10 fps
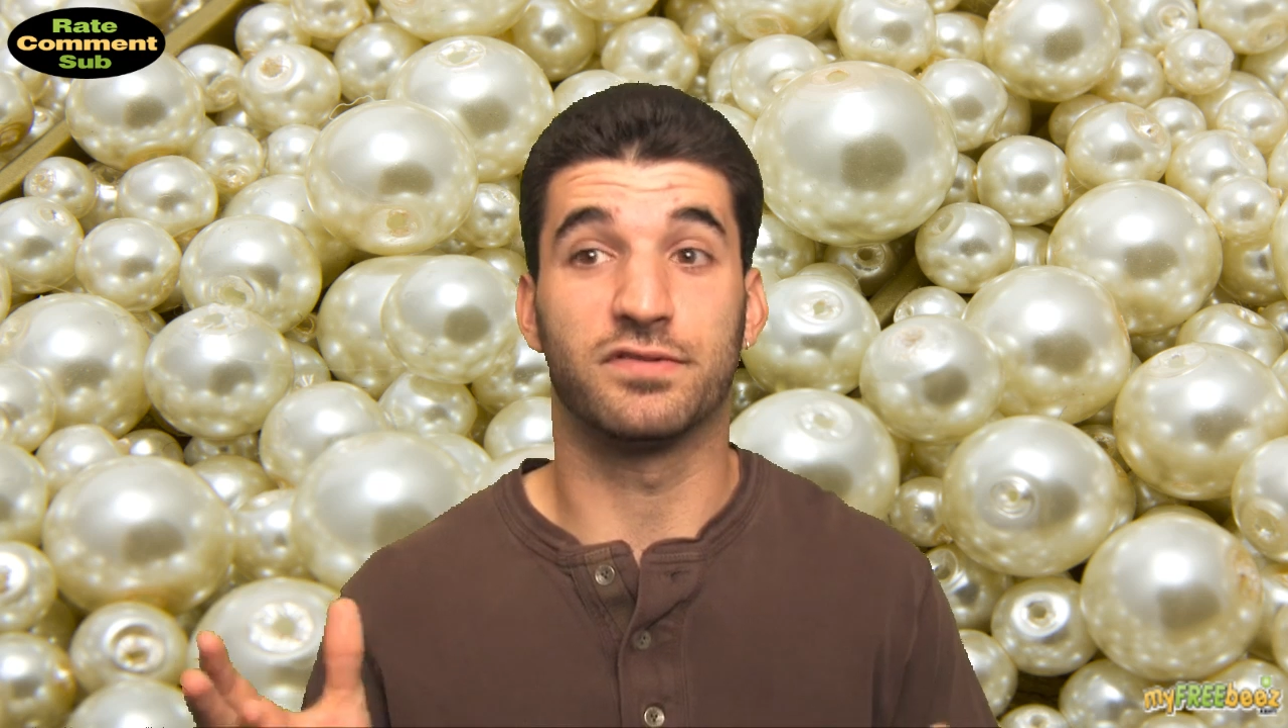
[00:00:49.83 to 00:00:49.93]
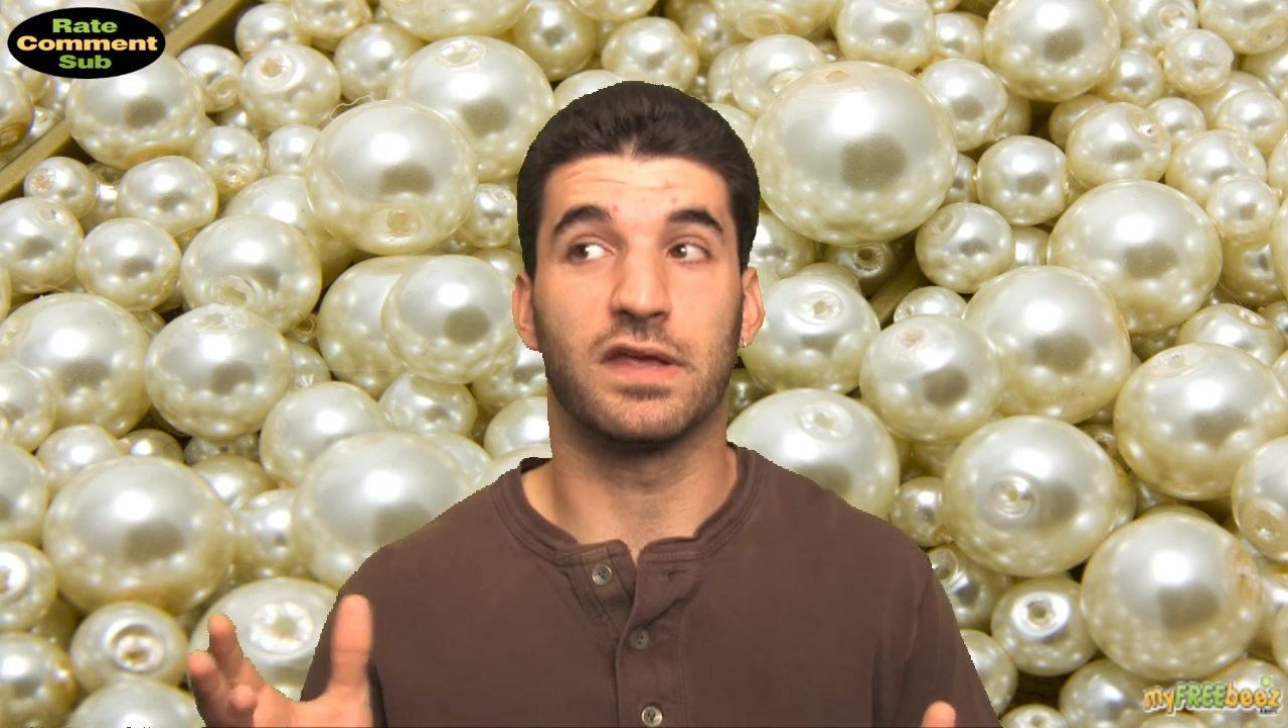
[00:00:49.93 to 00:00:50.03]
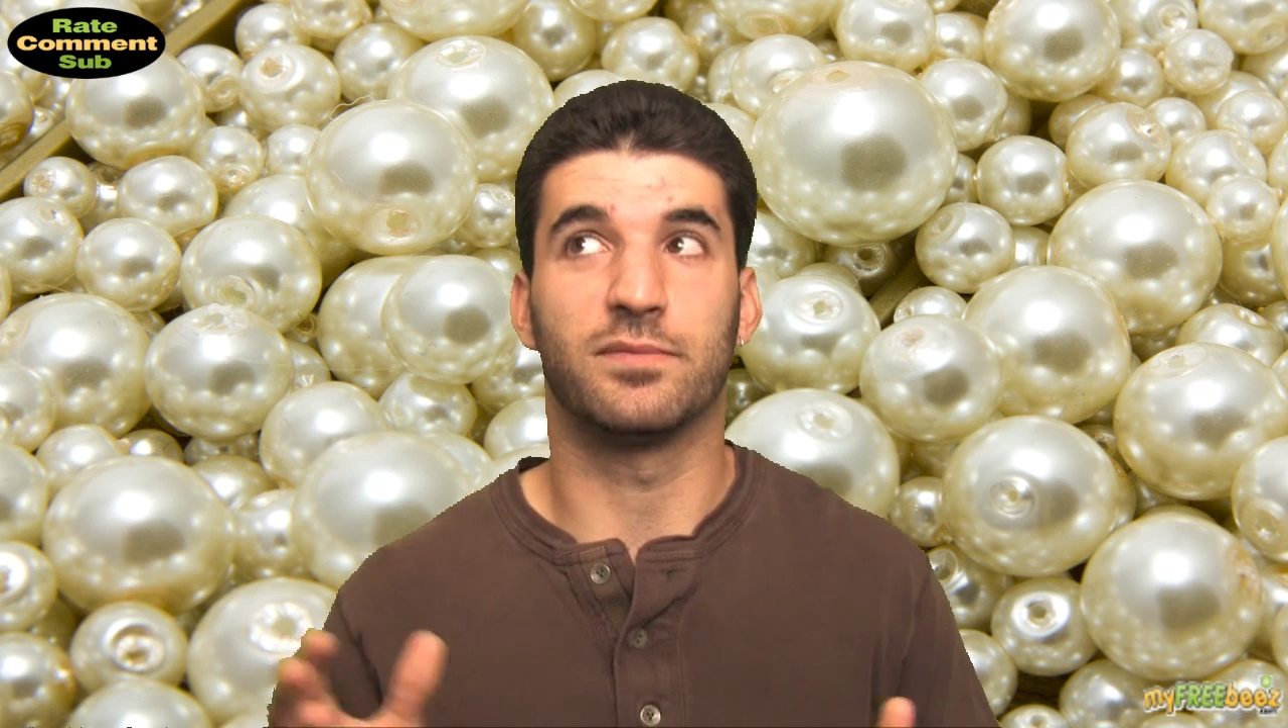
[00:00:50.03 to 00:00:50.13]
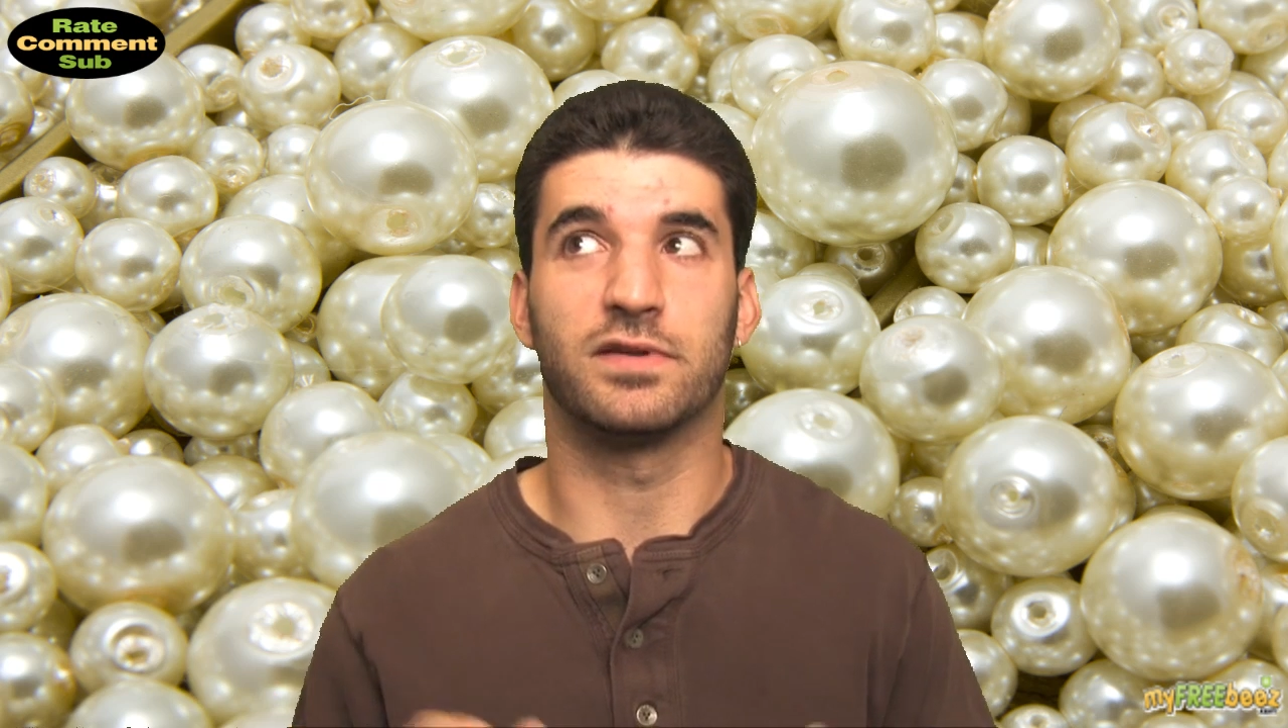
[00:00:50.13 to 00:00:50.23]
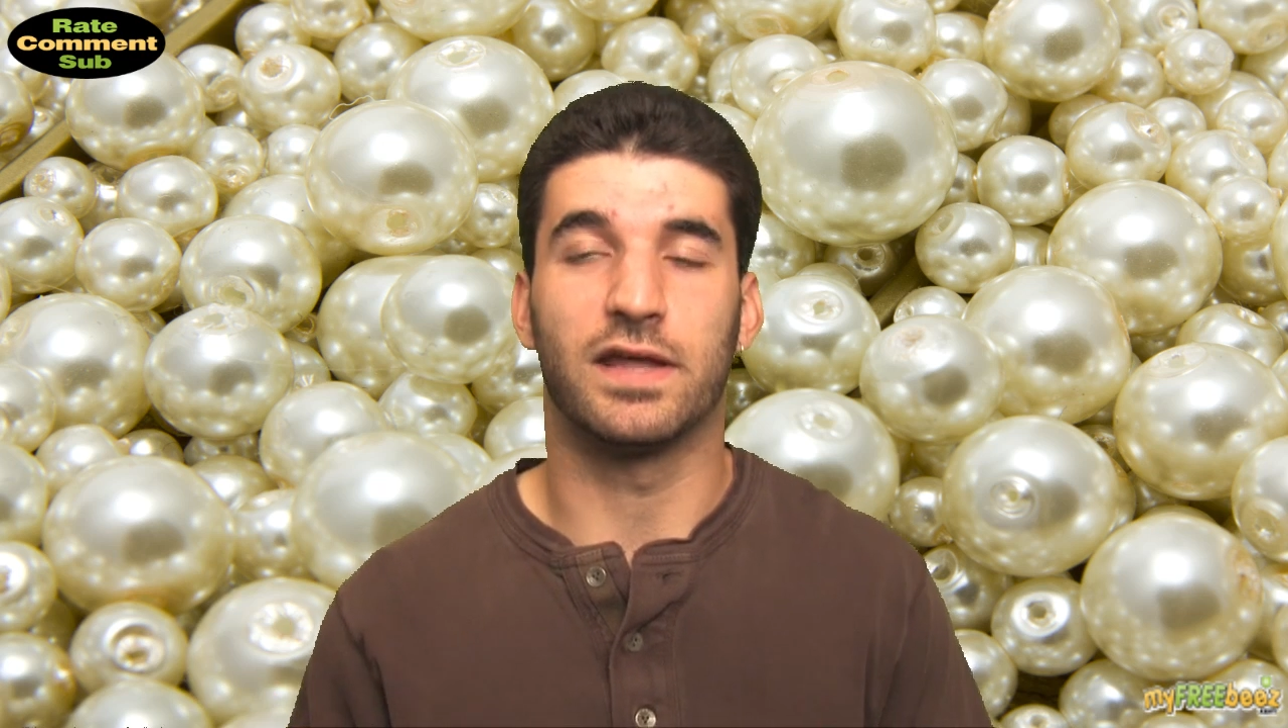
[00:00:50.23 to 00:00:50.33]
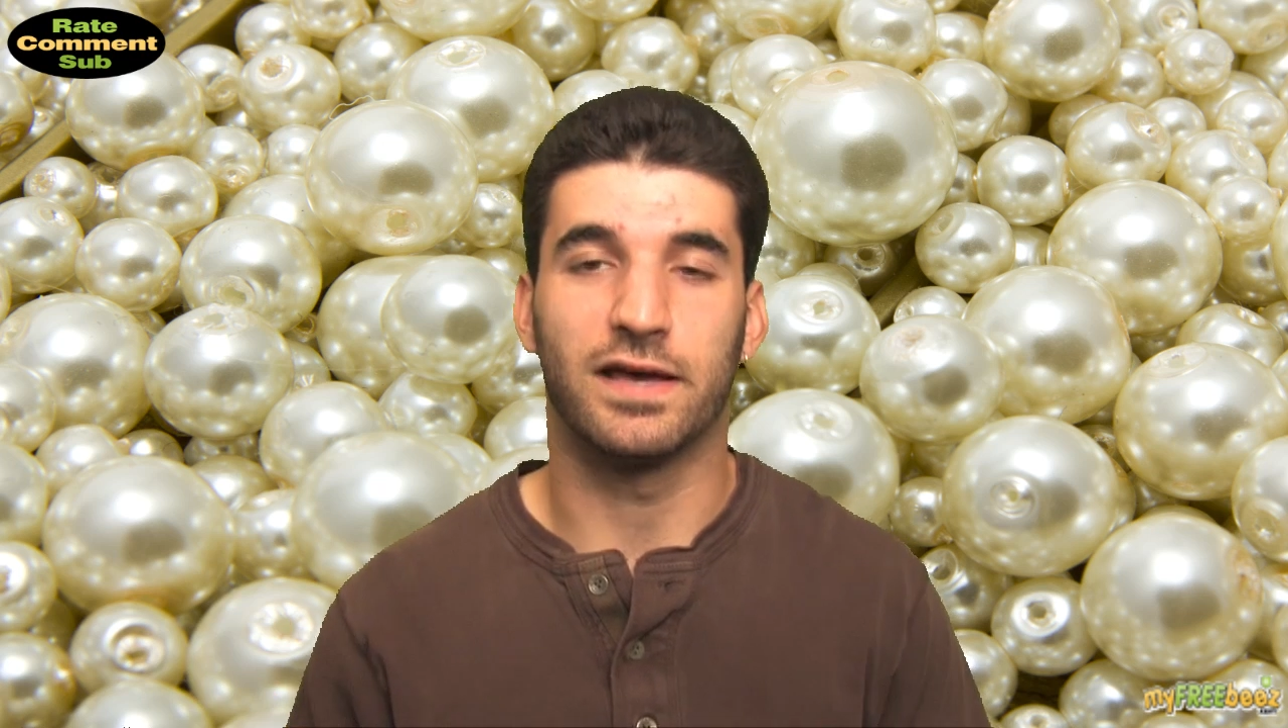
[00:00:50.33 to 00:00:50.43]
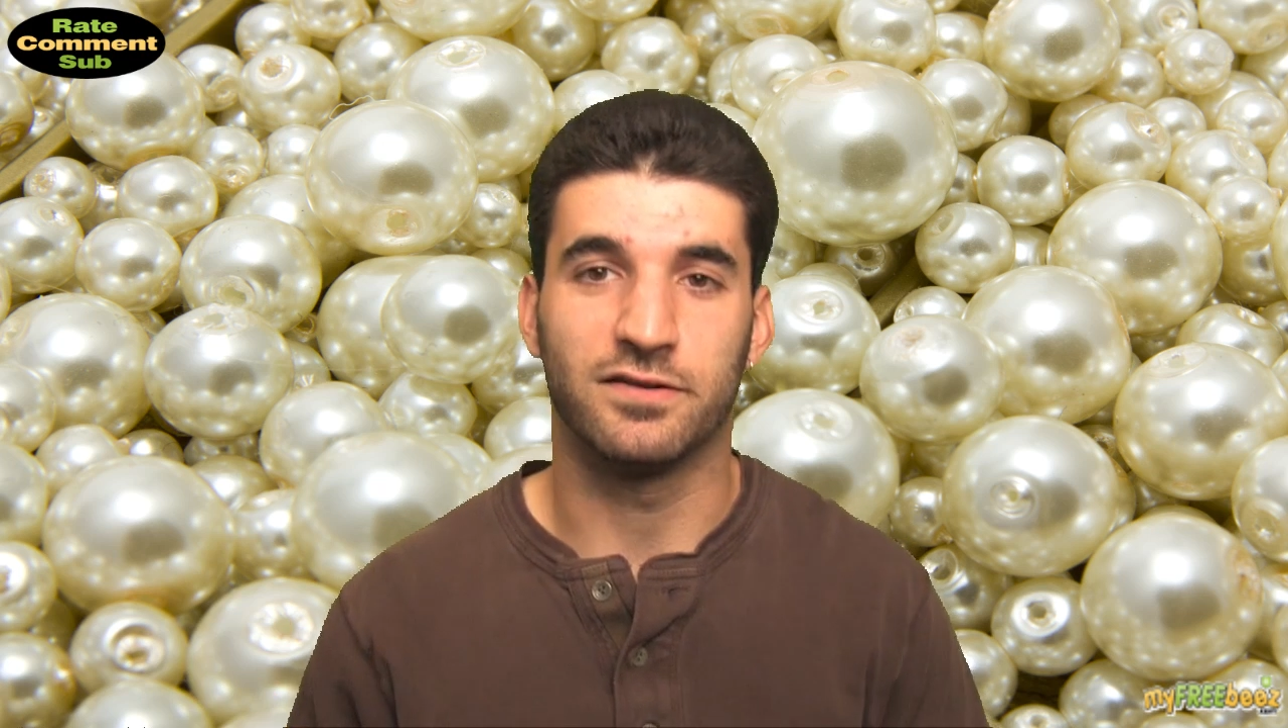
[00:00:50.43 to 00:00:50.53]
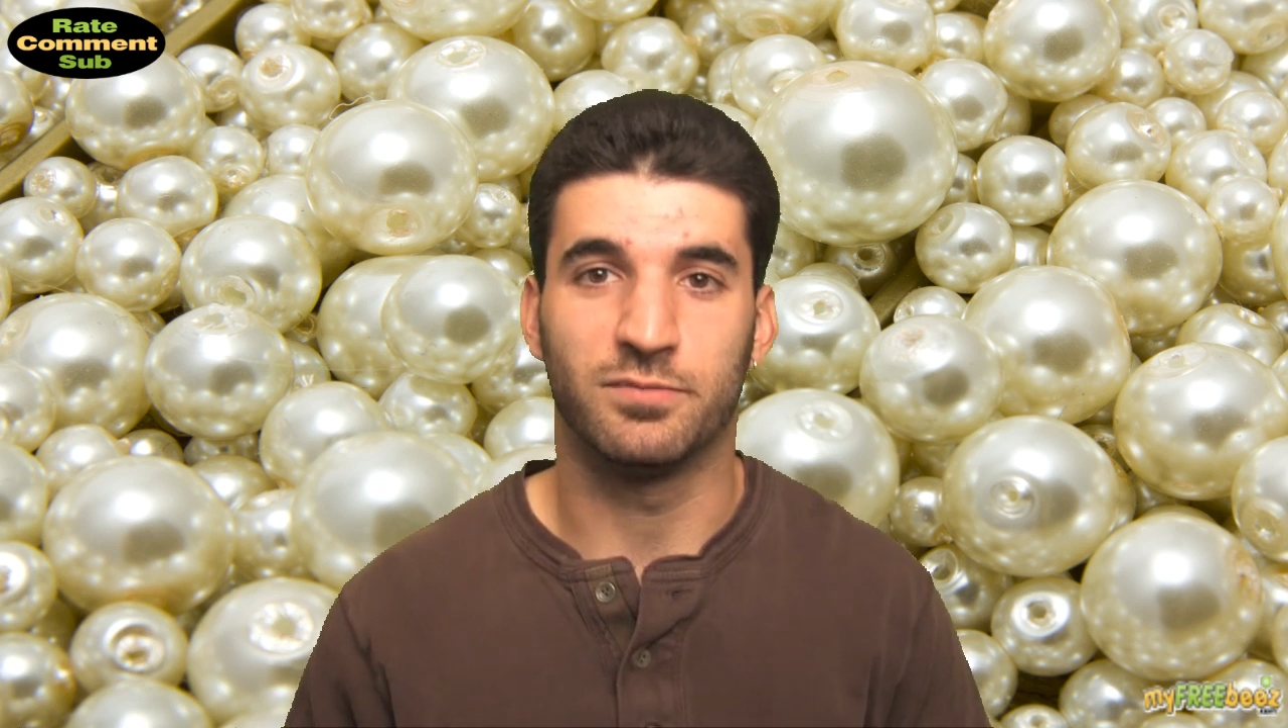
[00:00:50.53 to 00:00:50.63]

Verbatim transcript: types of dads,